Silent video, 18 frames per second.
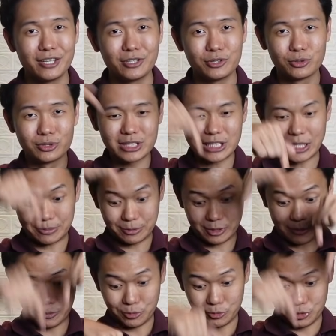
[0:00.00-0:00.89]
Do
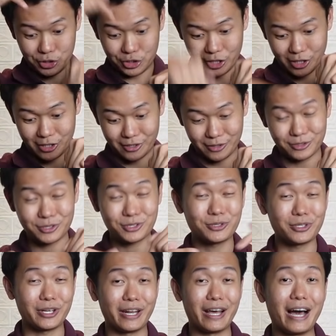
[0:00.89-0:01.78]
subscribe to this channel
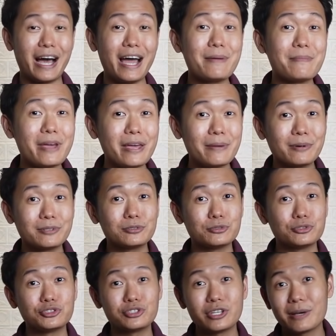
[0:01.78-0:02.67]
so that I'm able
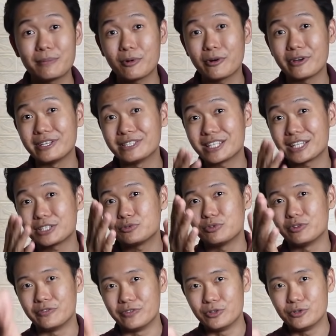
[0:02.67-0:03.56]
to share more insights
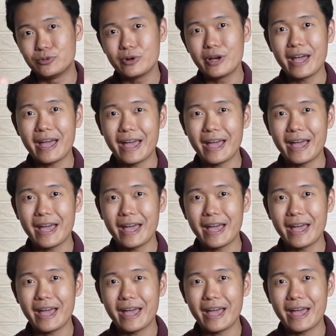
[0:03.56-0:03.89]
with you